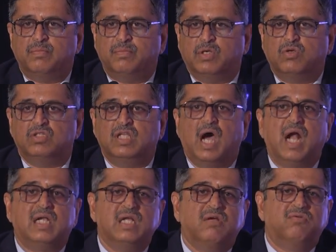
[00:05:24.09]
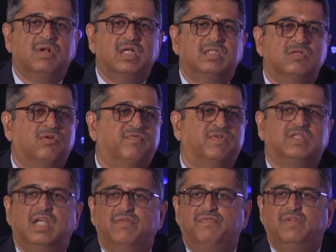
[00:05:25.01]
Because the articulation of a
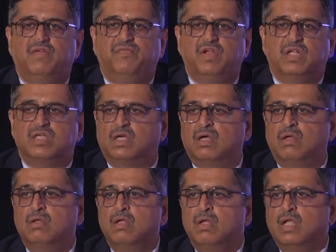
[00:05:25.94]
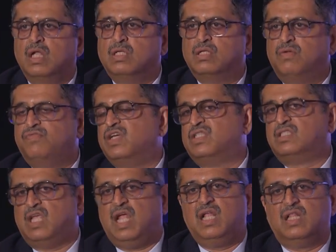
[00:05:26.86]
safety feature, instead of
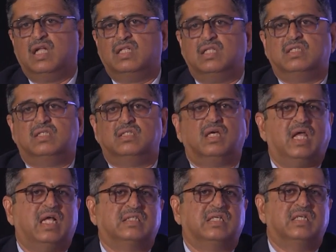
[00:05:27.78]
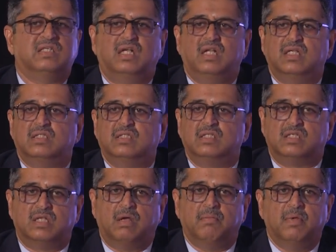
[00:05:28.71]
just saying that this is a gasket release
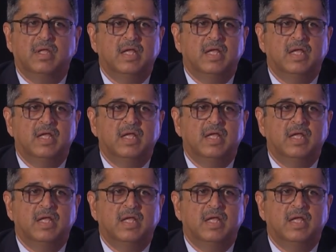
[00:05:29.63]
system,